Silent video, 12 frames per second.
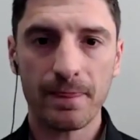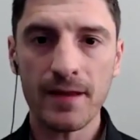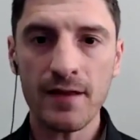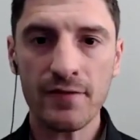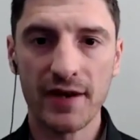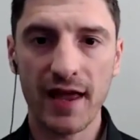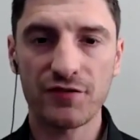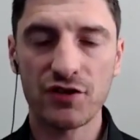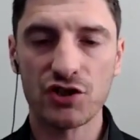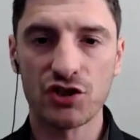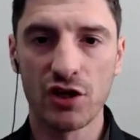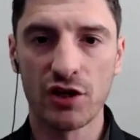that after
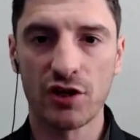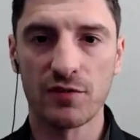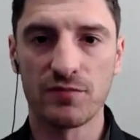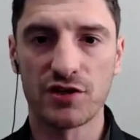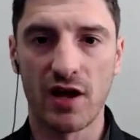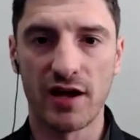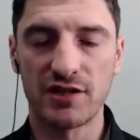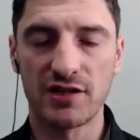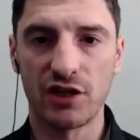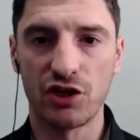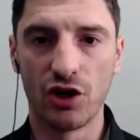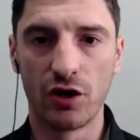
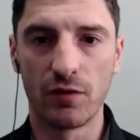circumcising young